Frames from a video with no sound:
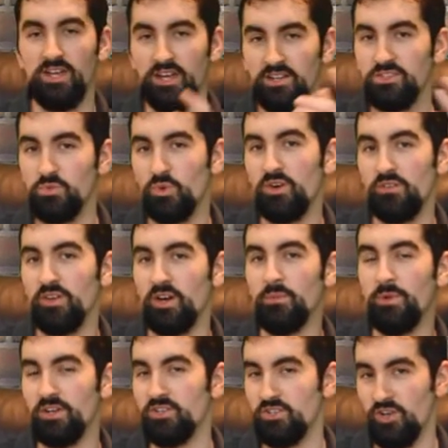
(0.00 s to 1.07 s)
Titans were very
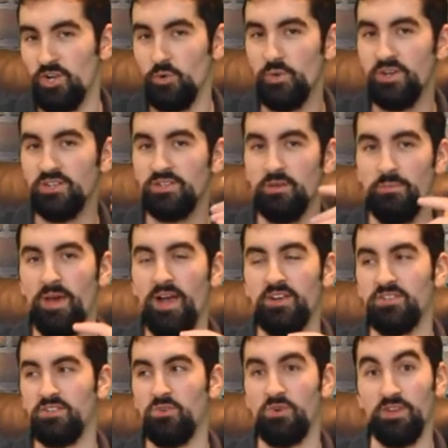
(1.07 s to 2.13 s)
much always a
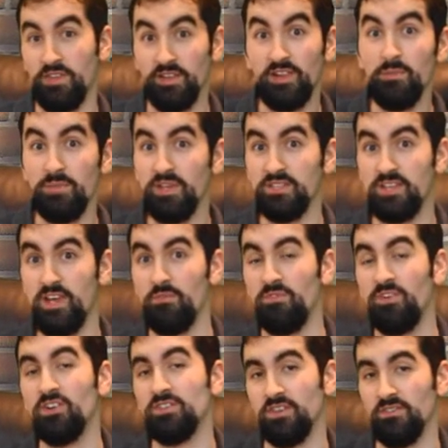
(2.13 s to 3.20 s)
backstory. The Olympians came
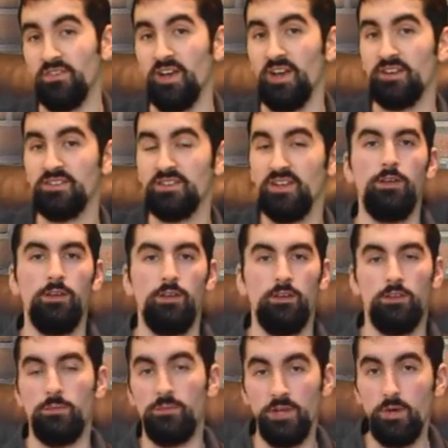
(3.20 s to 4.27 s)
first, in fact.
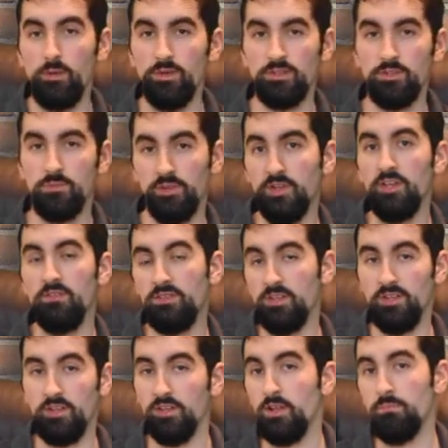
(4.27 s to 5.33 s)
The Minoans believed in
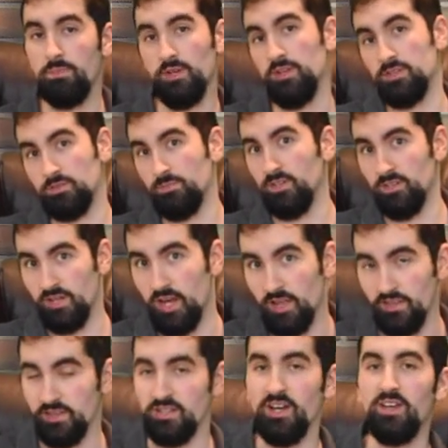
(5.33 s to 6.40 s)
the Olympians, but not
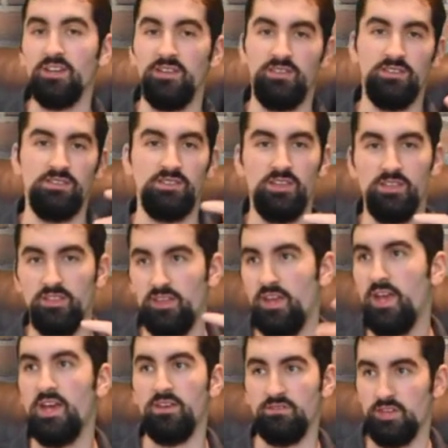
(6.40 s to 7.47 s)
the Titans, and the
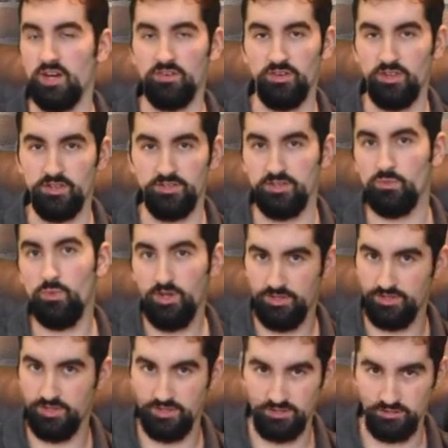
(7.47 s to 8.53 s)
head of their religion
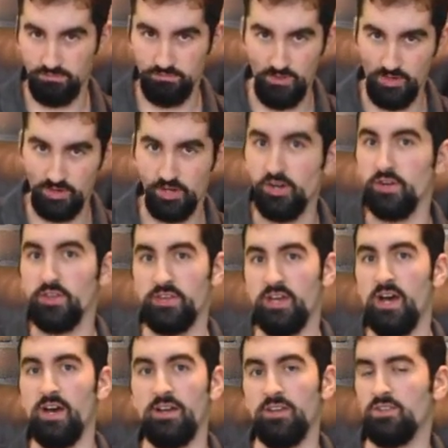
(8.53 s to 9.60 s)
was this Mother Earth
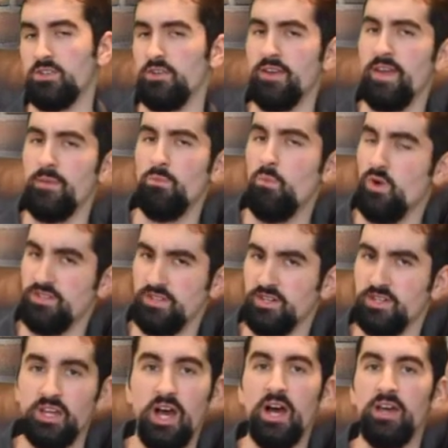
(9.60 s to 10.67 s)
goddess. Her name
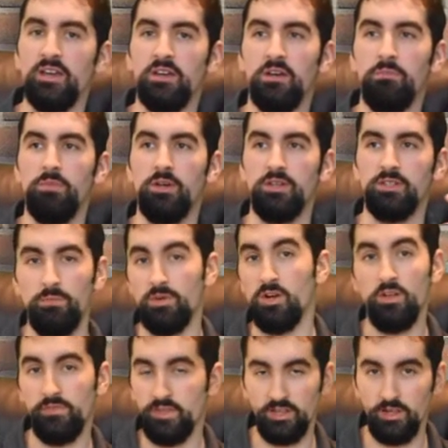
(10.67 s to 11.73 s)
wasn't Gaia, but
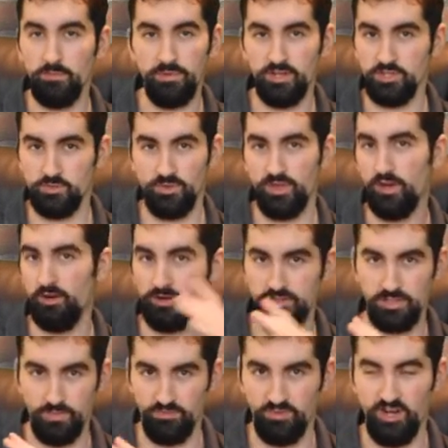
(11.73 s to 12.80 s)
all the Olympians were there
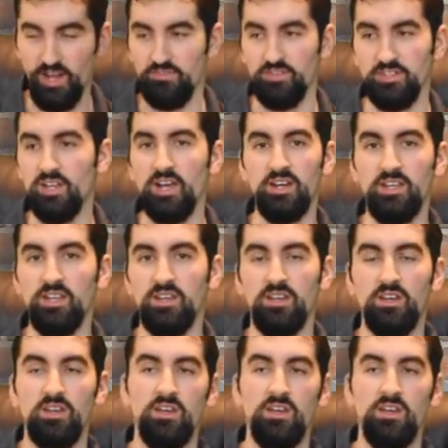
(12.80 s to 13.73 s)
except for Aphrodite,